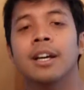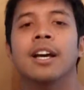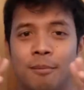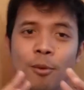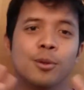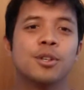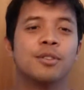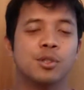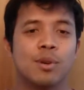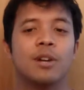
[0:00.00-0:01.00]
Or most of
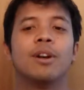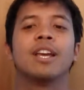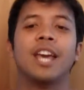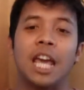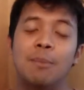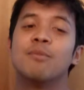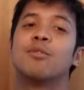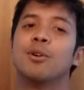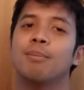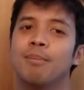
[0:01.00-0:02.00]
his rhetoric came
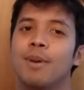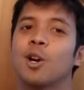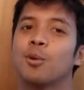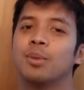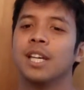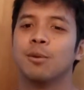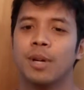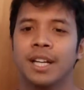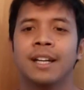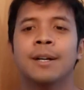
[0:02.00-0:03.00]
from Marco Pierre
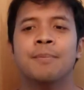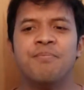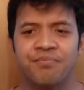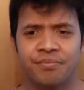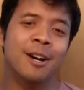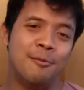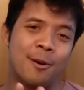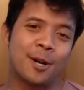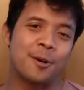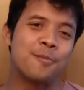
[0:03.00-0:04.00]
White.
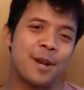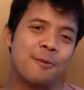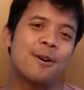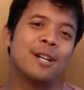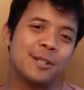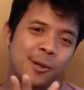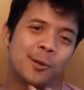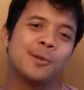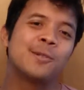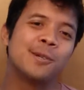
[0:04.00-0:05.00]
Marco Pierre White is
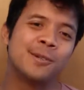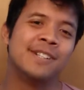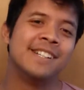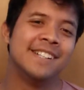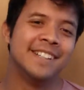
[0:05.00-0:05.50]
also,